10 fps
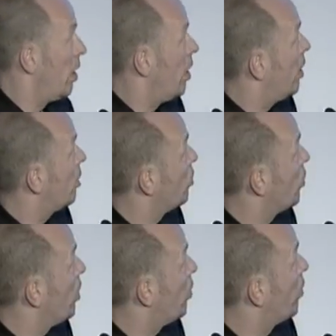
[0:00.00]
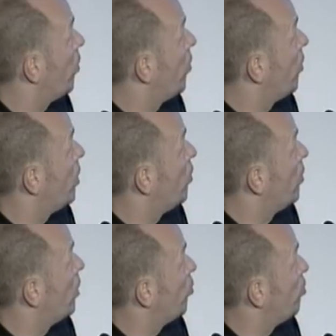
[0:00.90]
and you count the number
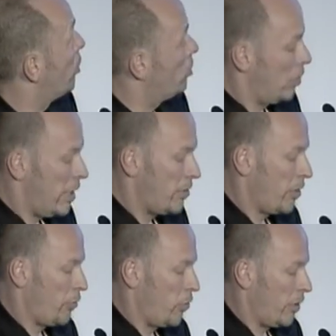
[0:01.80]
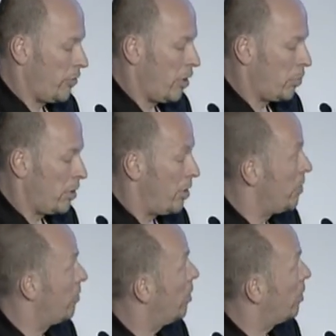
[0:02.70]
of modulators, for example, and
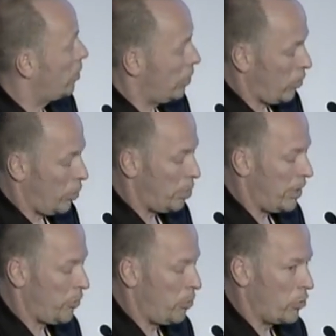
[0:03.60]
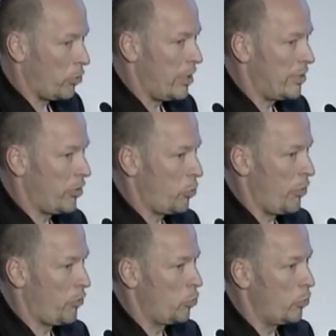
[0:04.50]
these are complex modulators
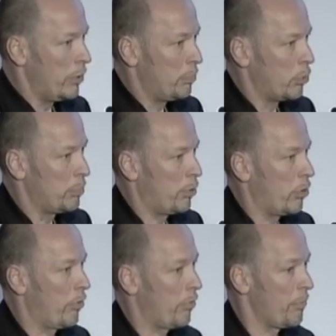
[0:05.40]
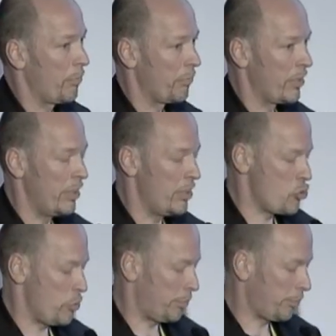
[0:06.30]
with 2 input ports
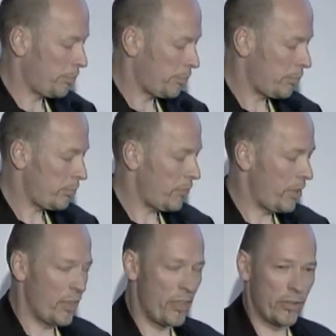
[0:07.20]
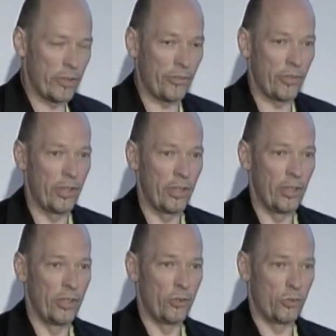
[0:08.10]
each. Then there is
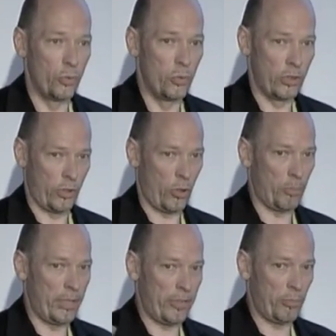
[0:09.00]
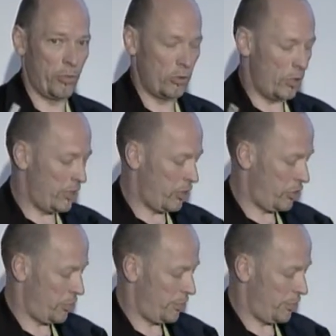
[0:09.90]
2 complex modulators,